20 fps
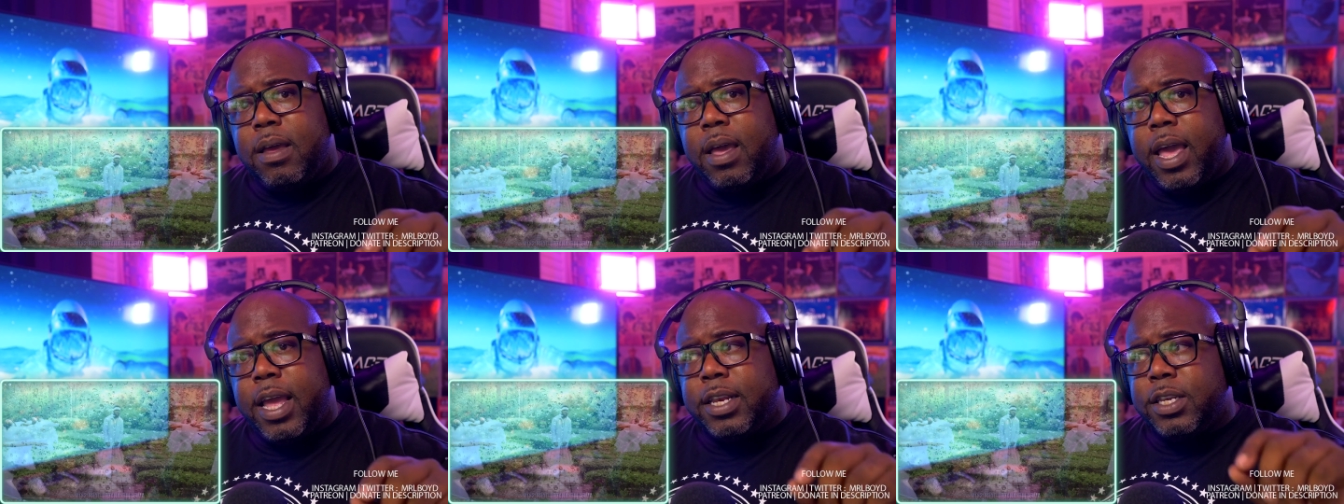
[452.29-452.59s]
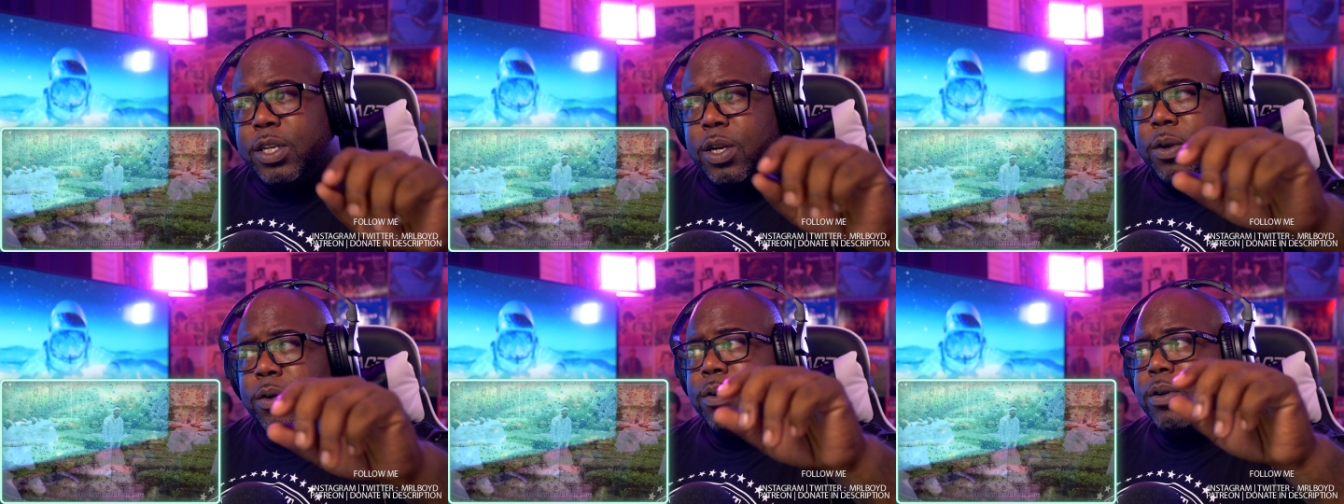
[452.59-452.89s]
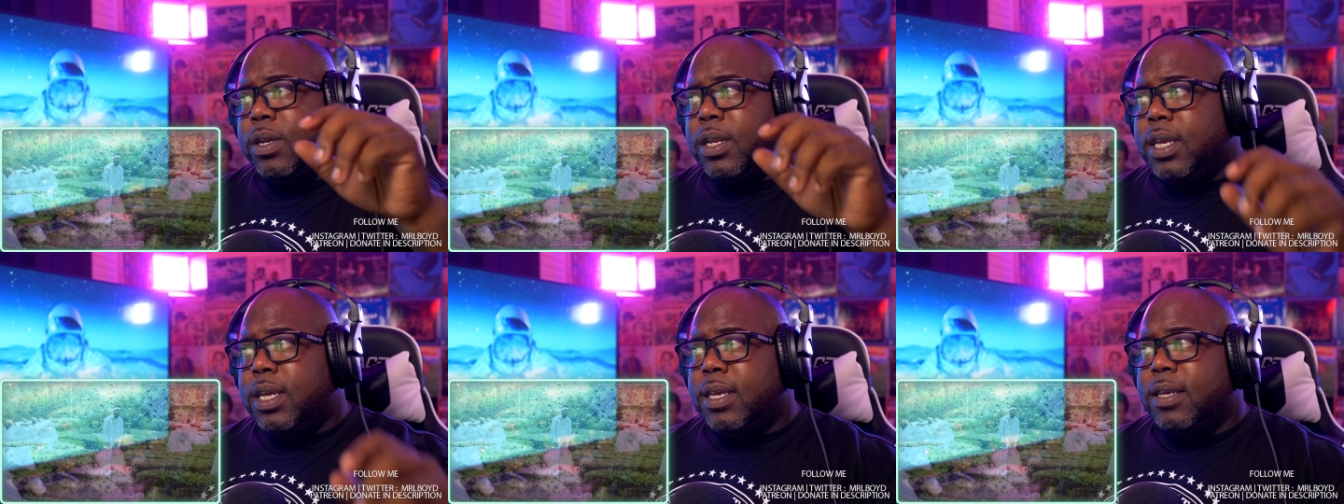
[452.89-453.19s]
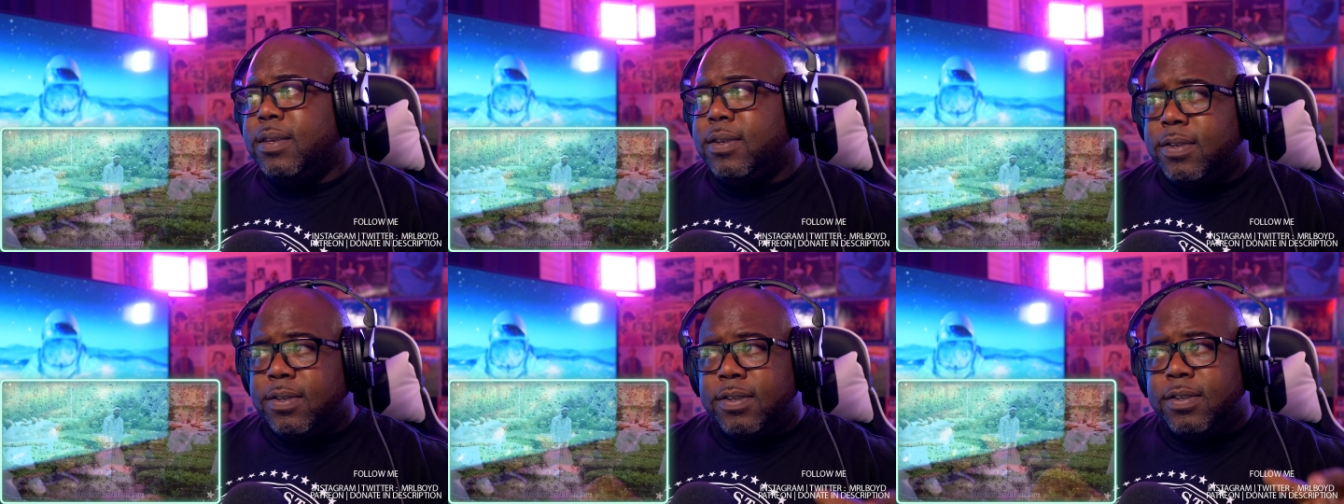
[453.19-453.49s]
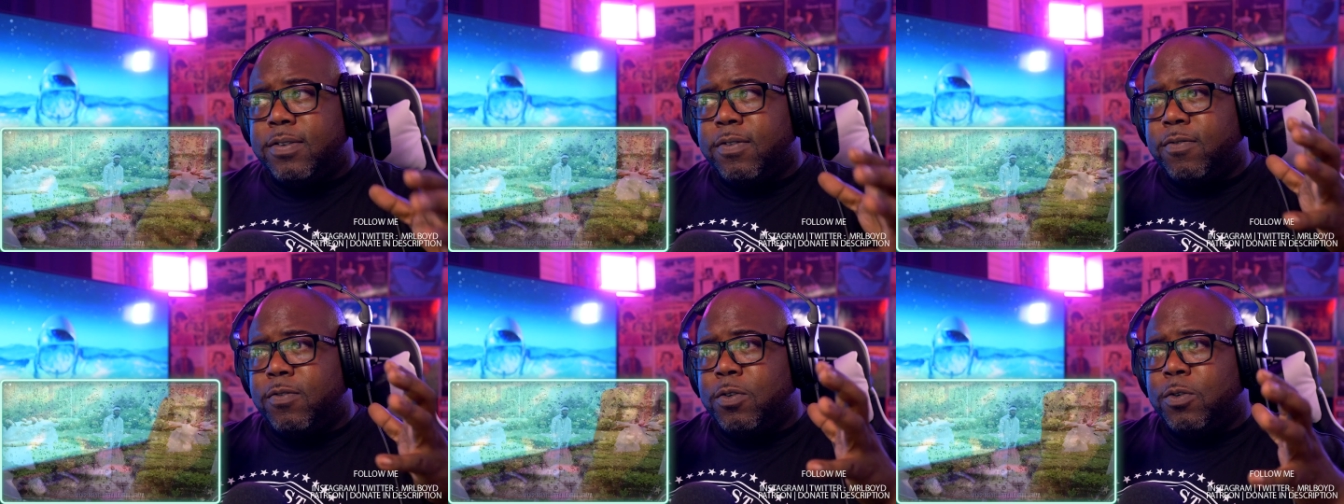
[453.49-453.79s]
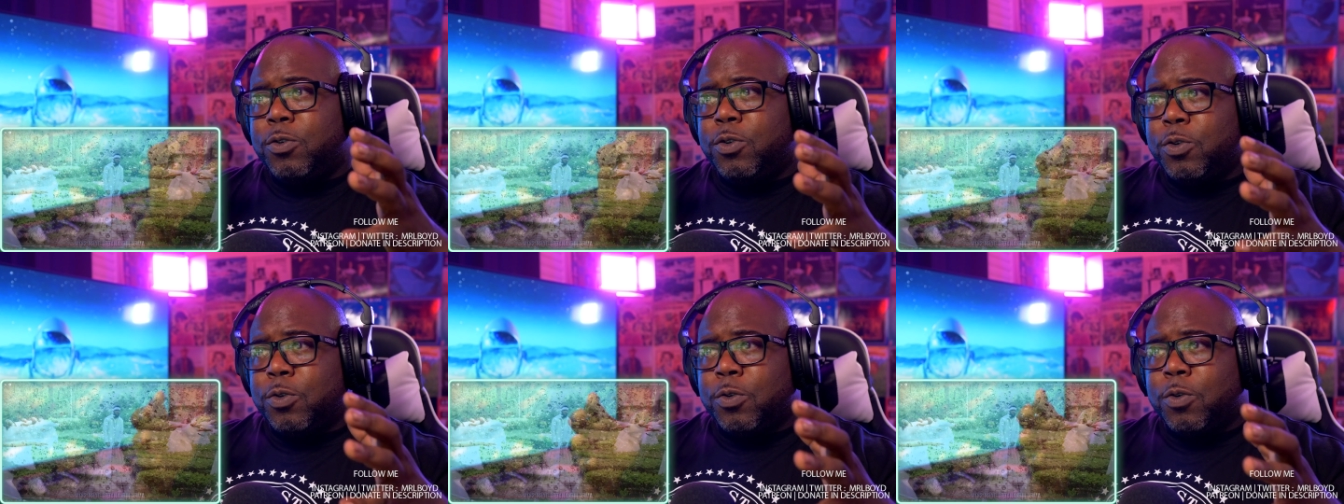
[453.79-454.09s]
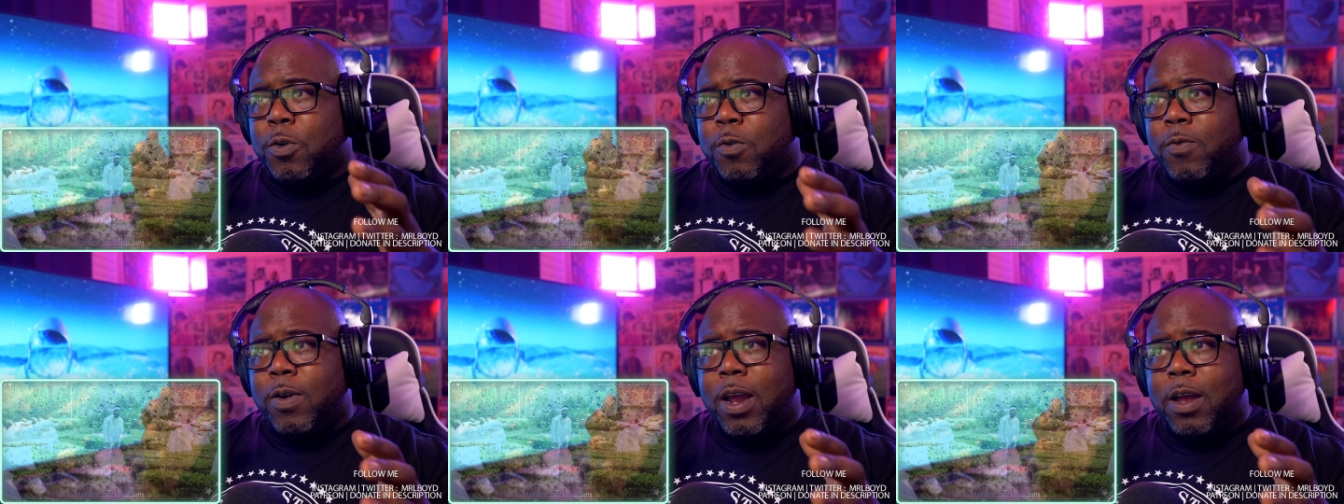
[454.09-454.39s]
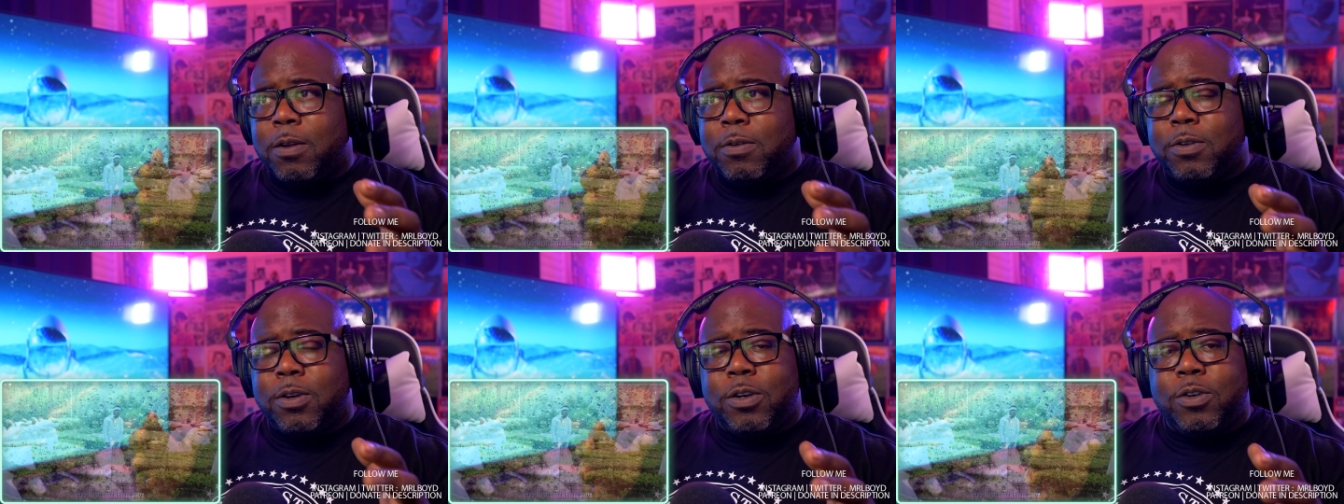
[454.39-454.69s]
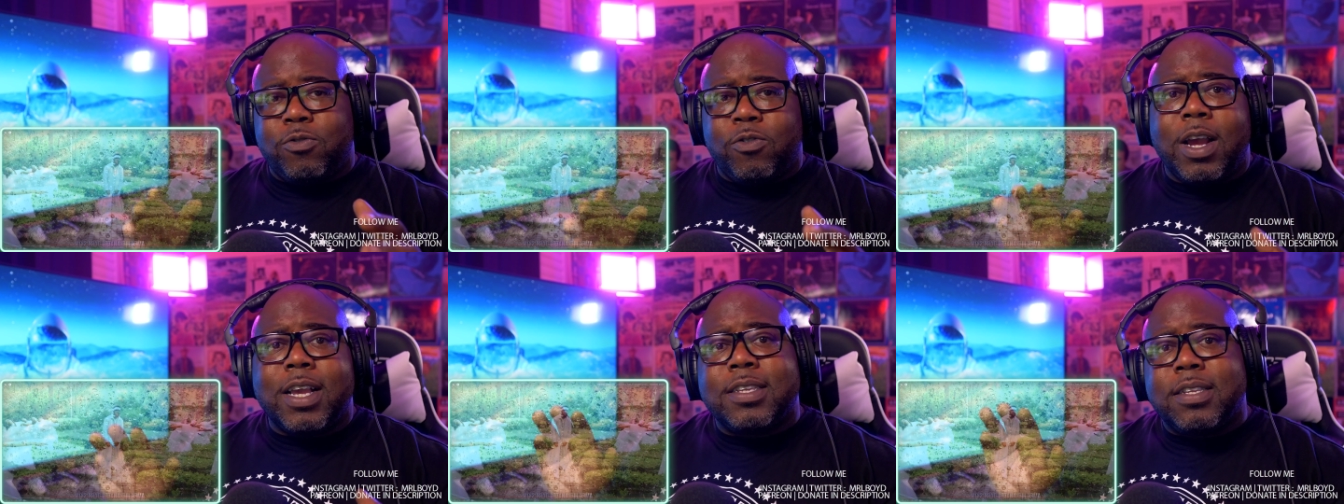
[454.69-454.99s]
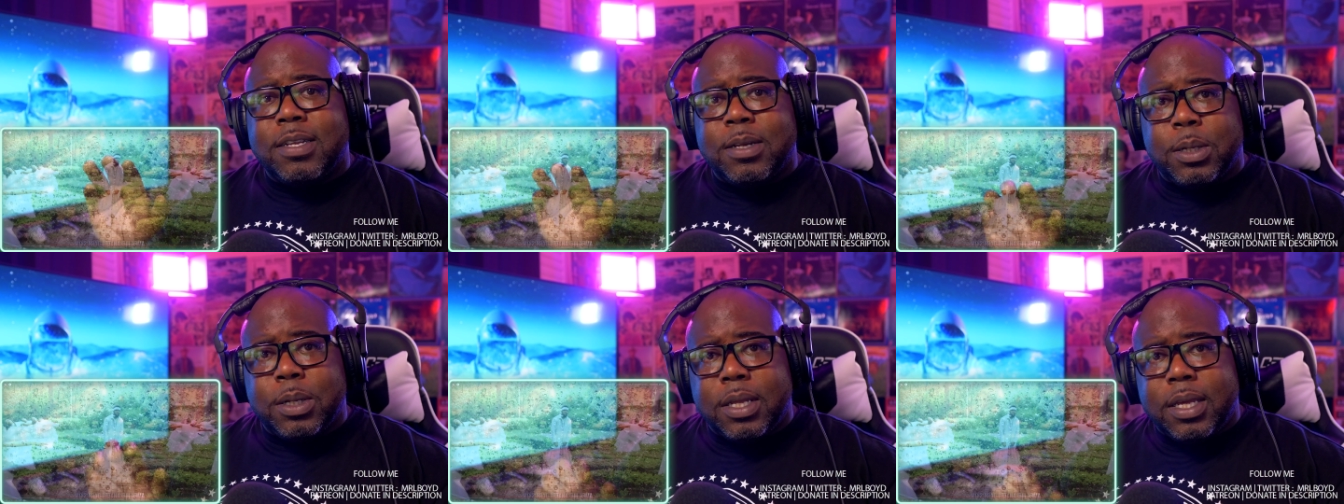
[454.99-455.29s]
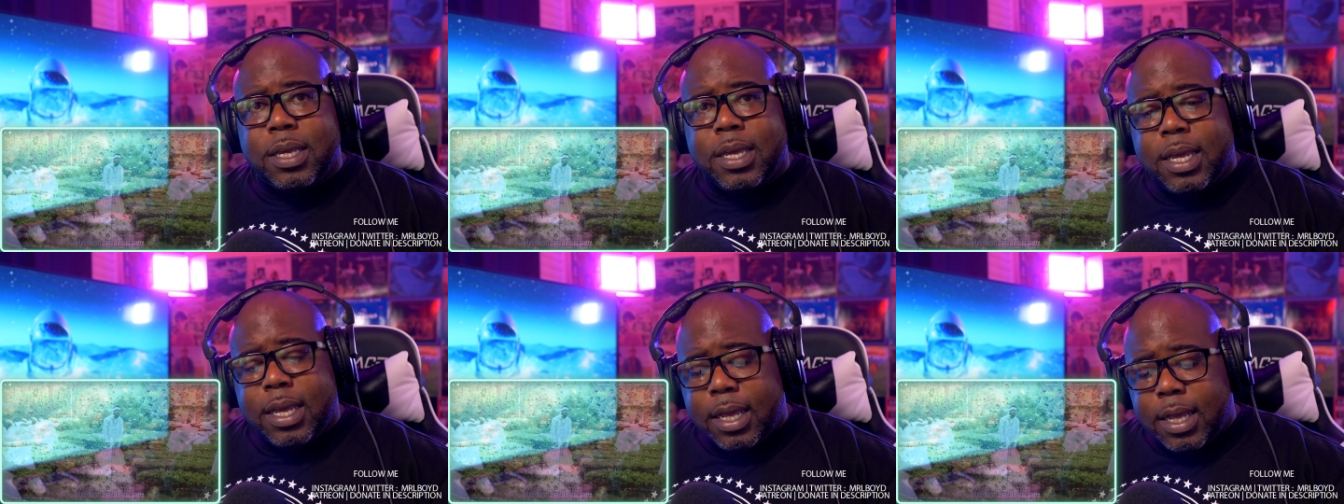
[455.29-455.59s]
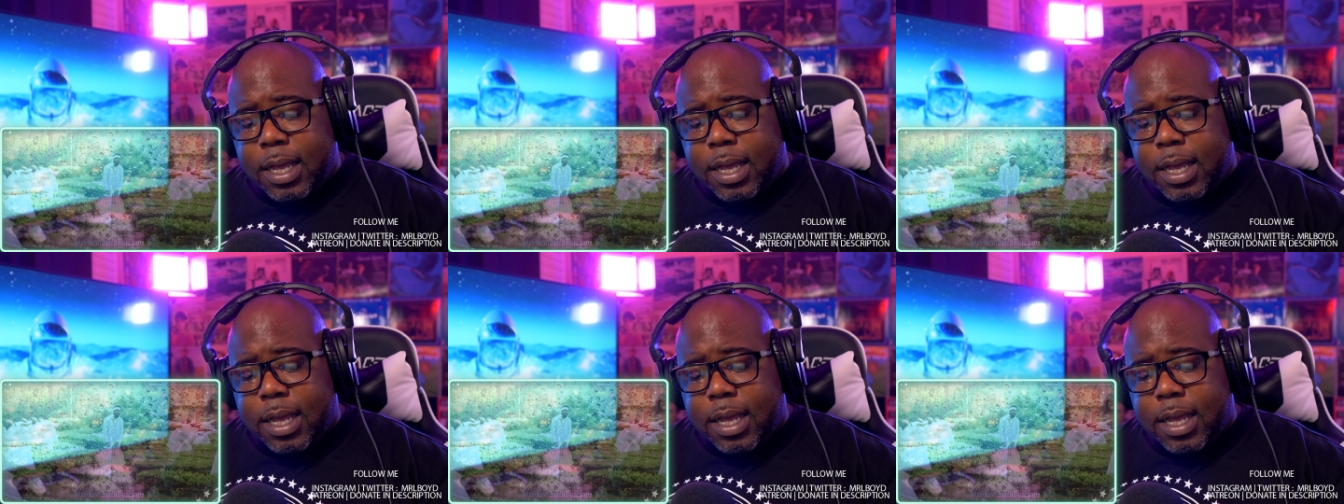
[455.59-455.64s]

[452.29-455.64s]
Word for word: and turn his future around drastically.